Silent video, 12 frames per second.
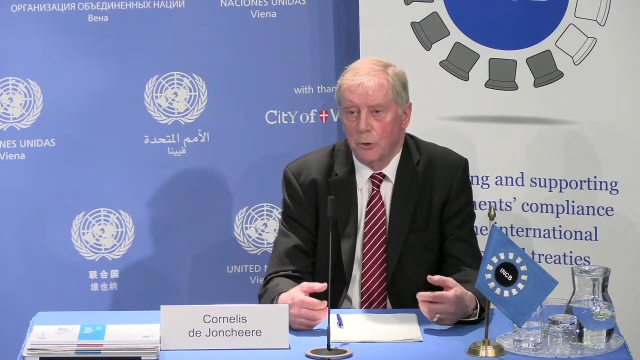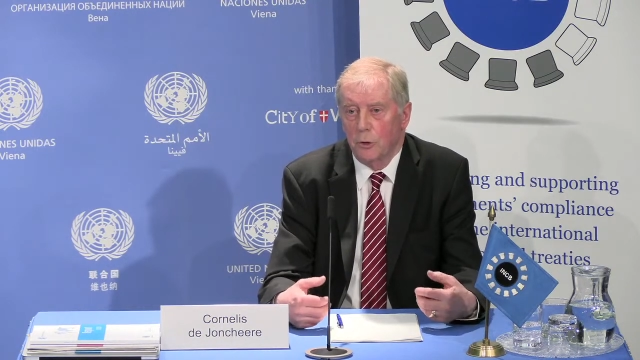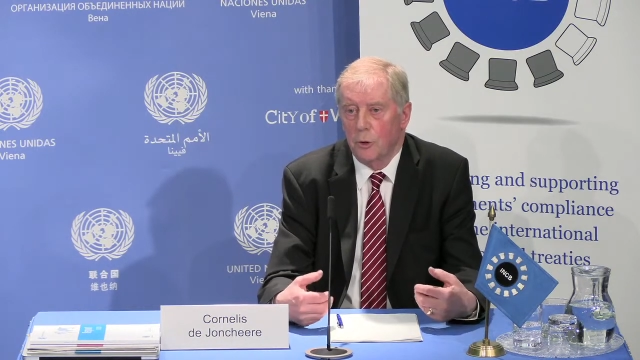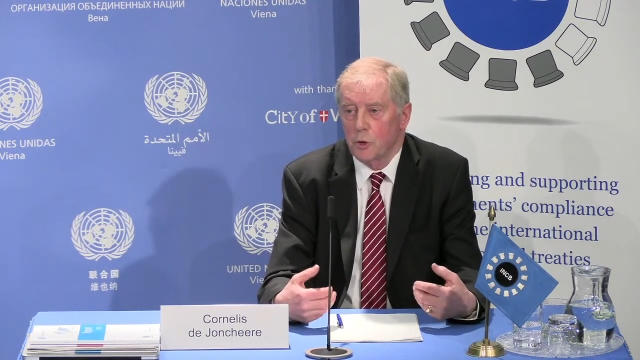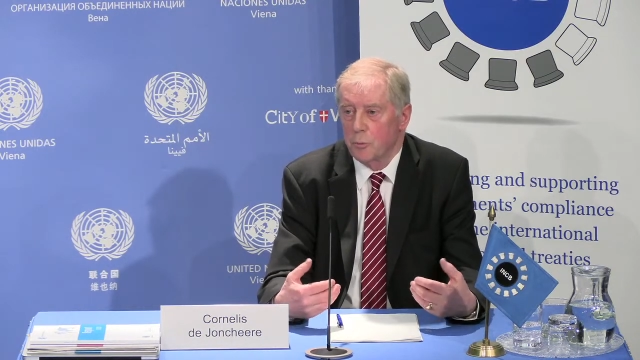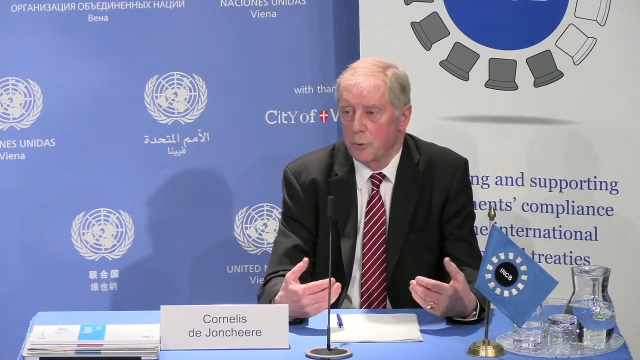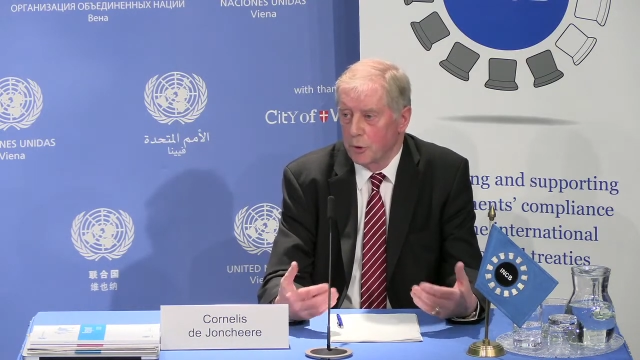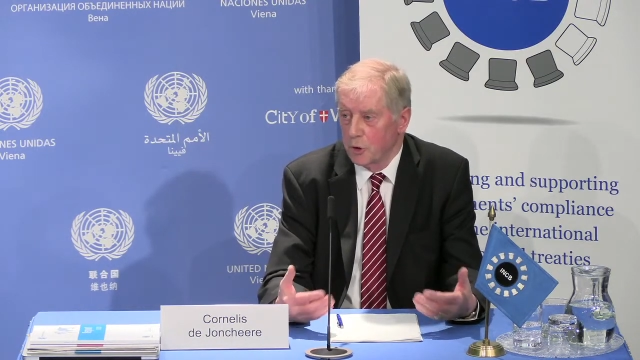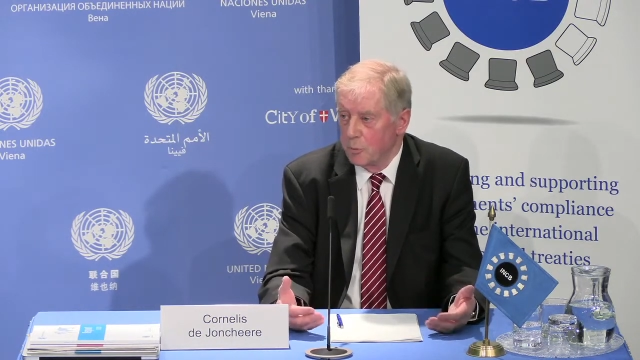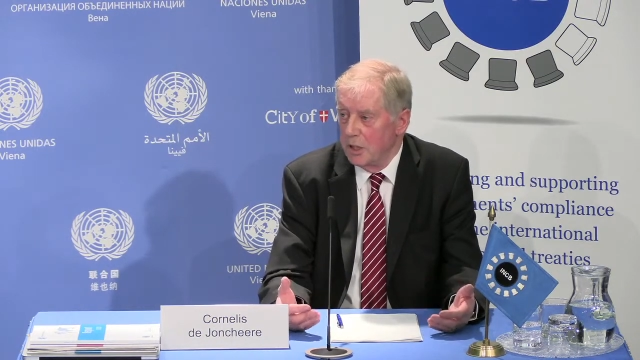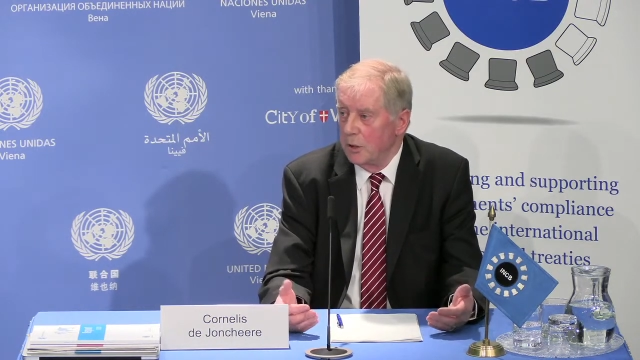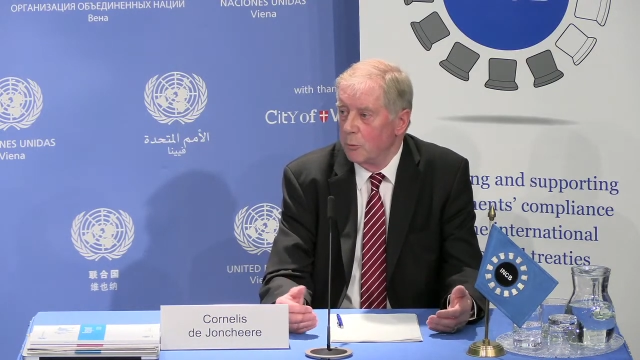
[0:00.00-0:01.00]
or those
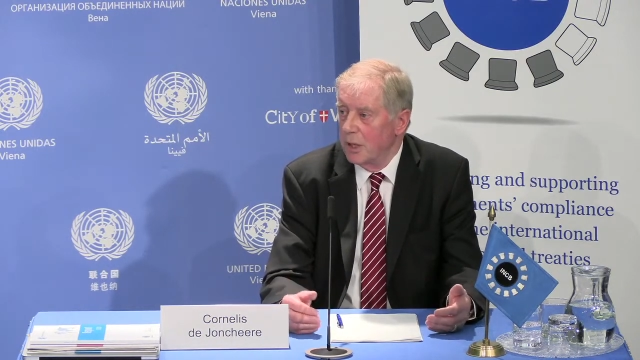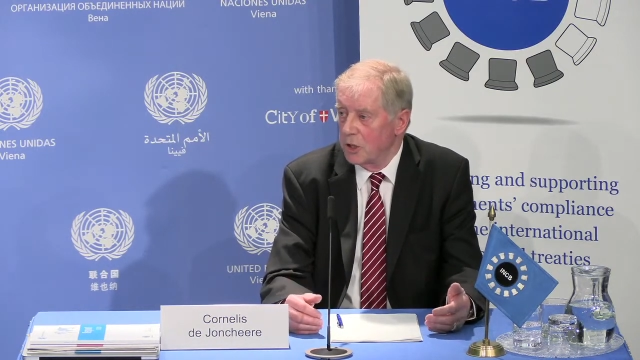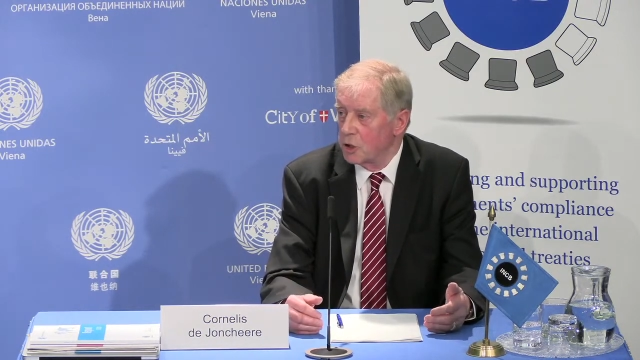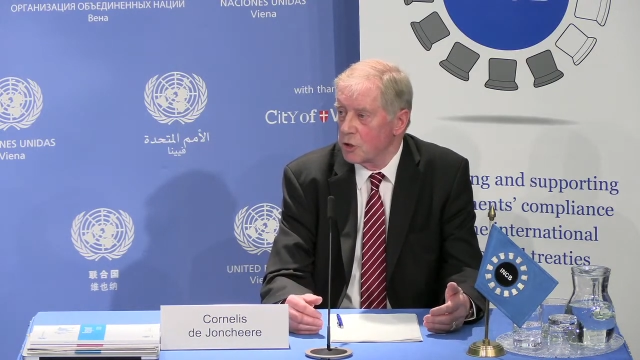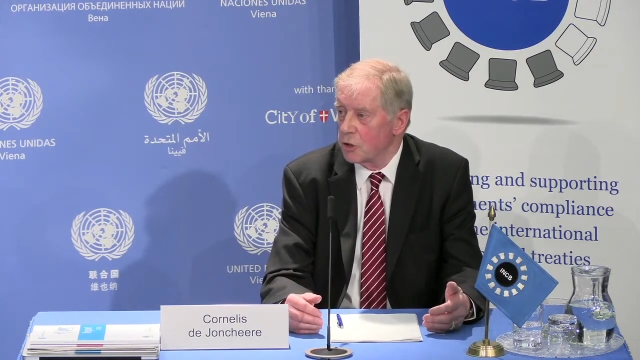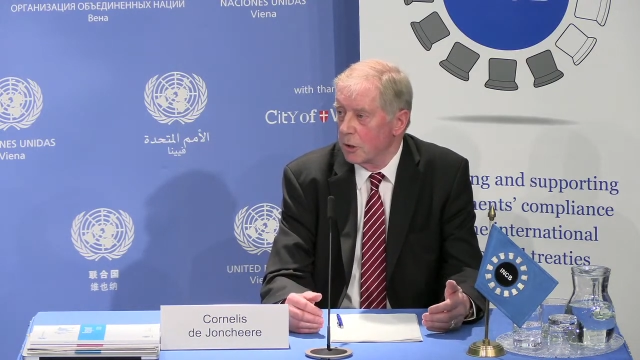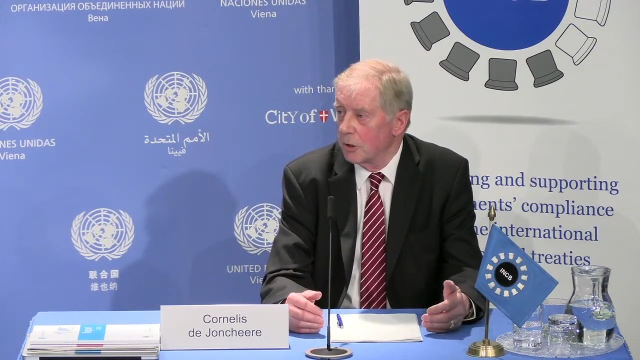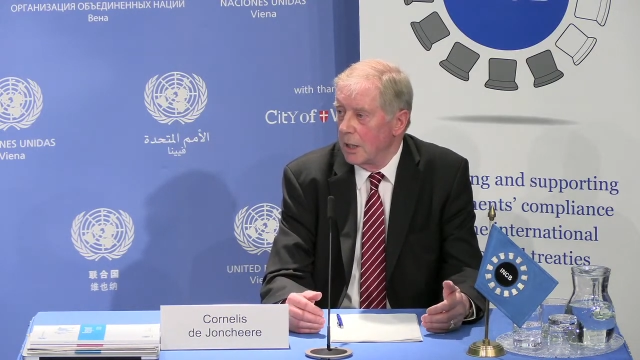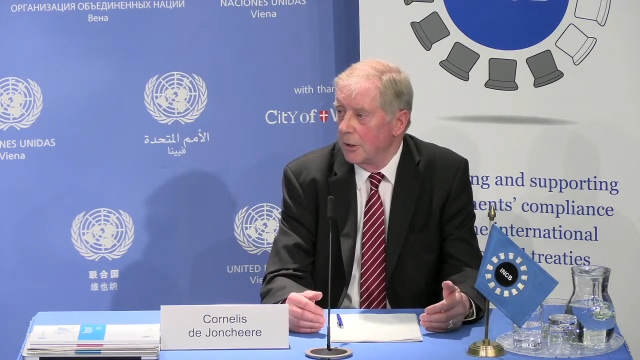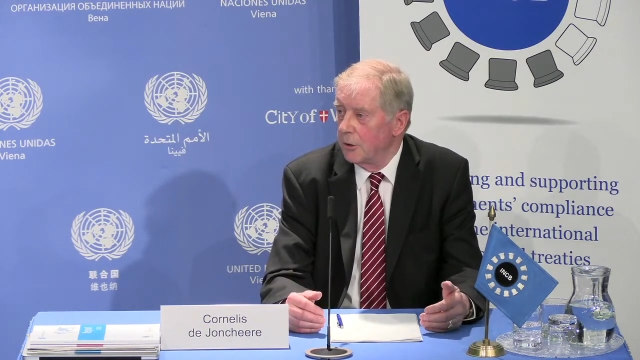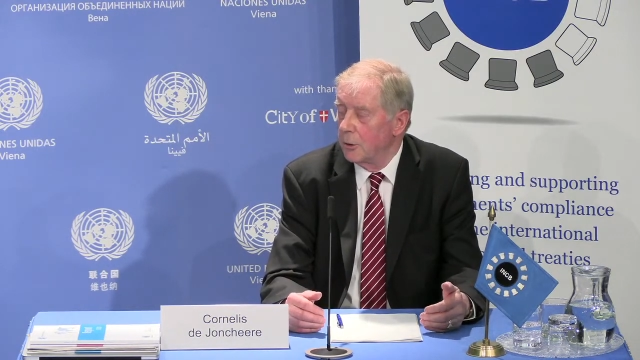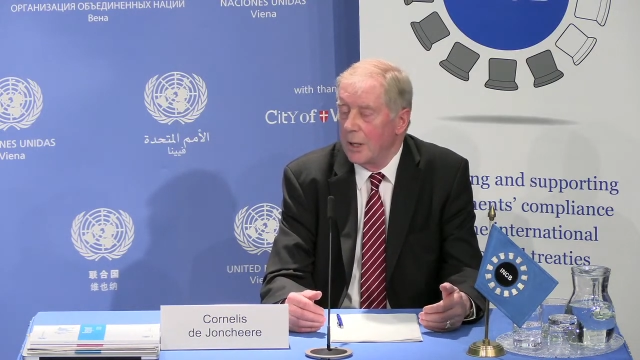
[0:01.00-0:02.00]
products being registered
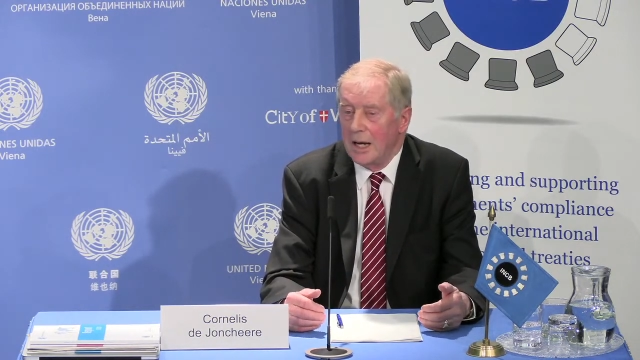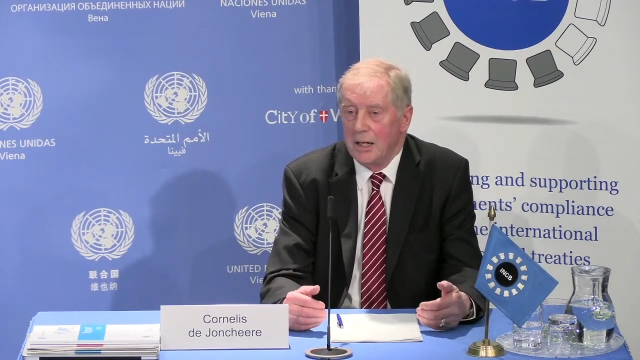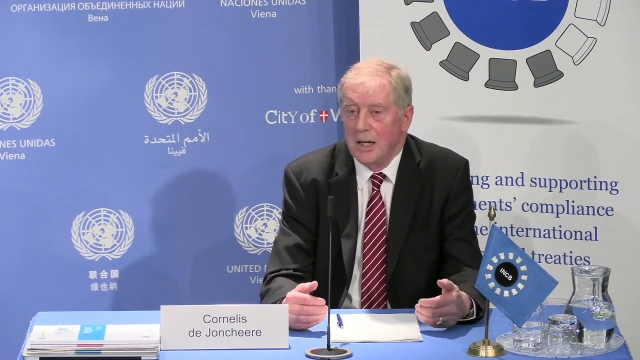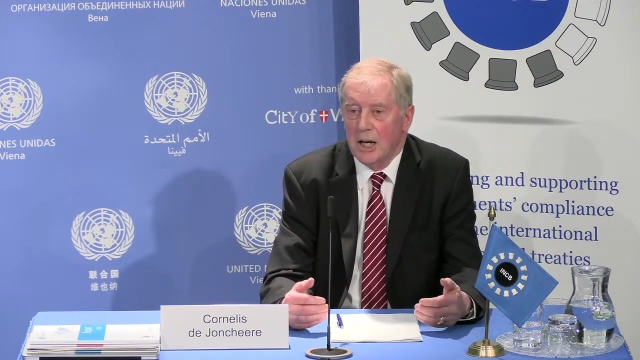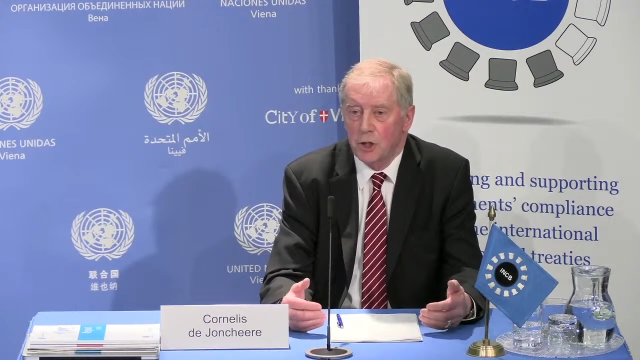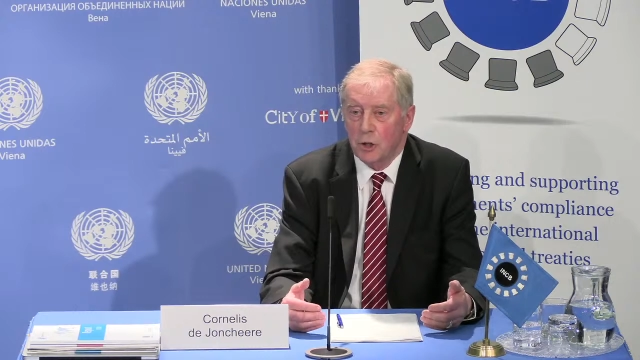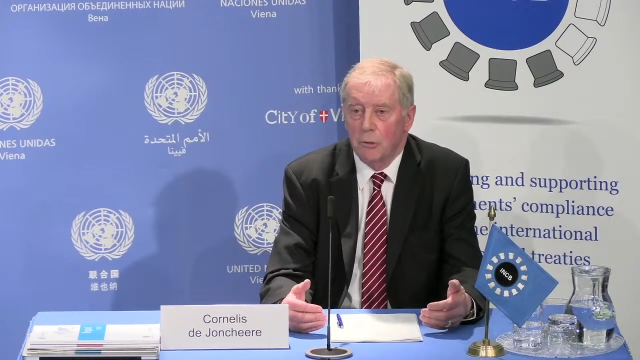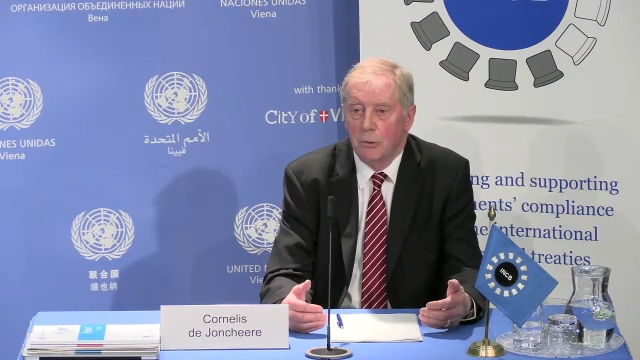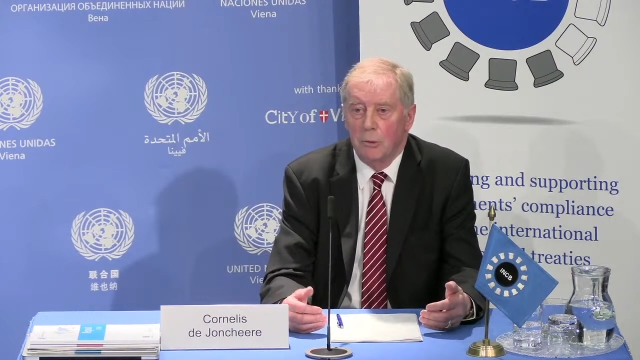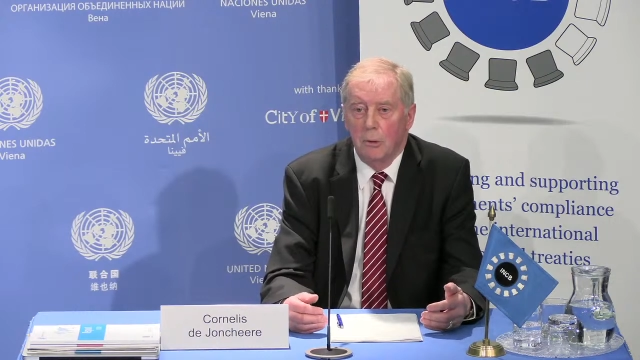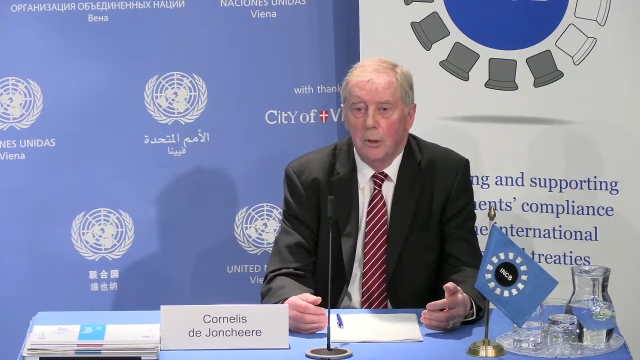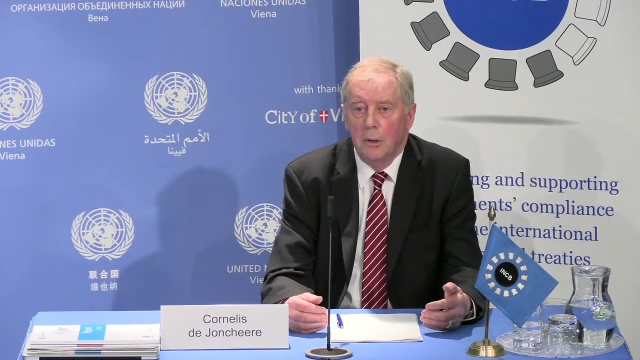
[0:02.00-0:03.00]
under a
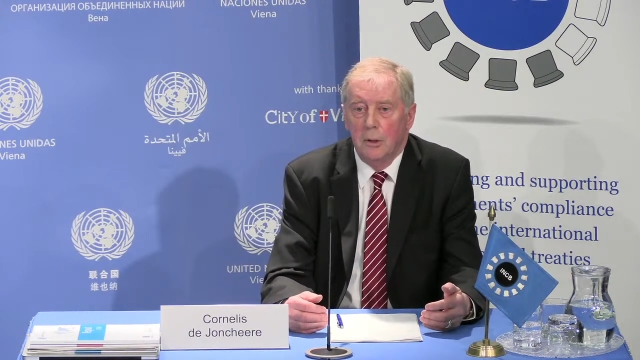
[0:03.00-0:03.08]
national